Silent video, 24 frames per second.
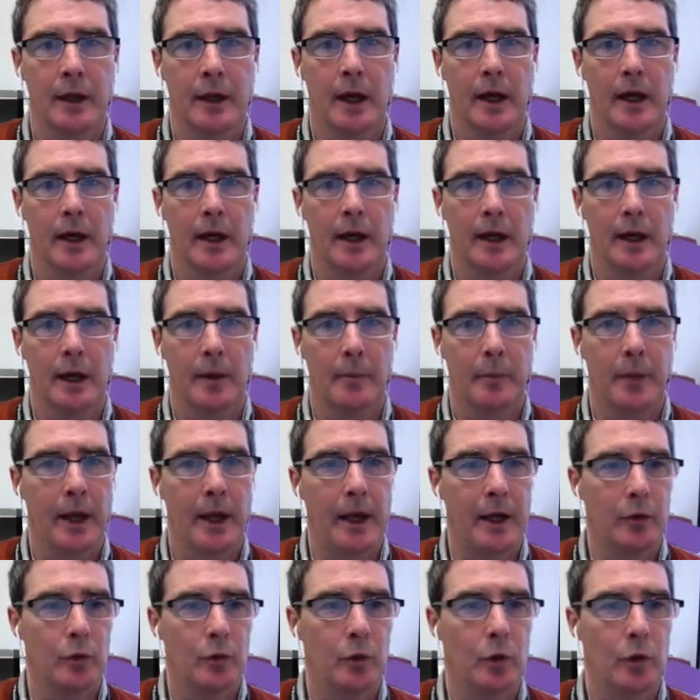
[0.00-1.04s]
a
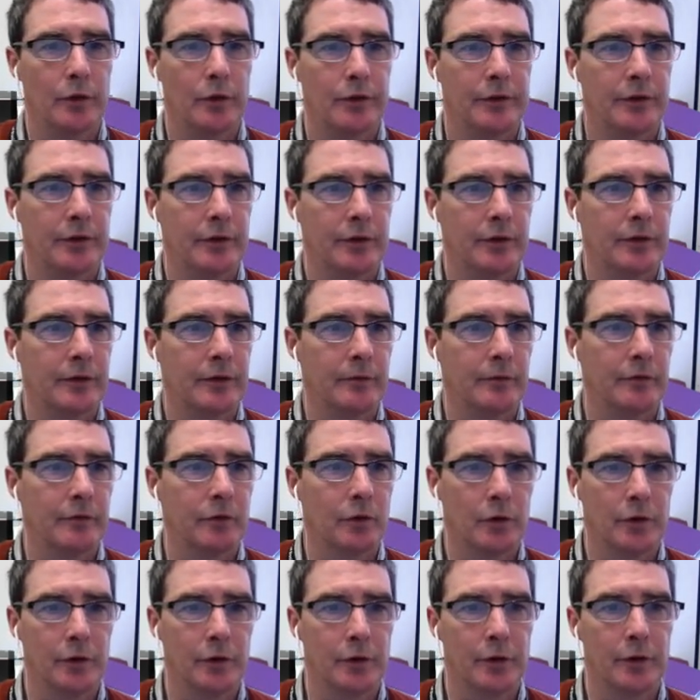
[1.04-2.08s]
payroll system
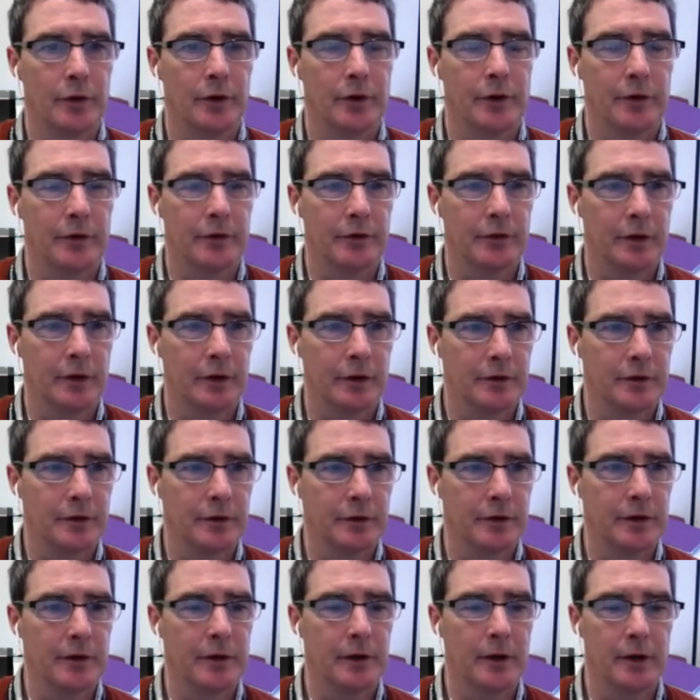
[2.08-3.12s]
for an
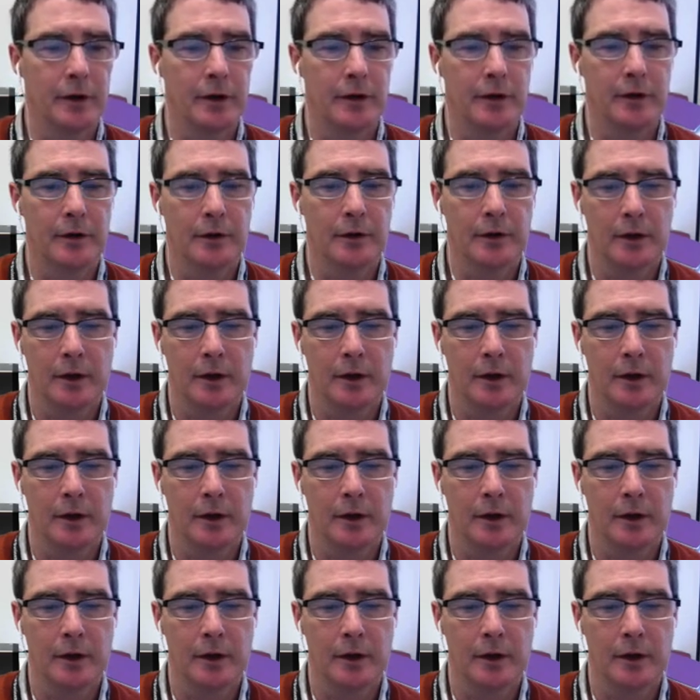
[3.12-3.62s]
organization, and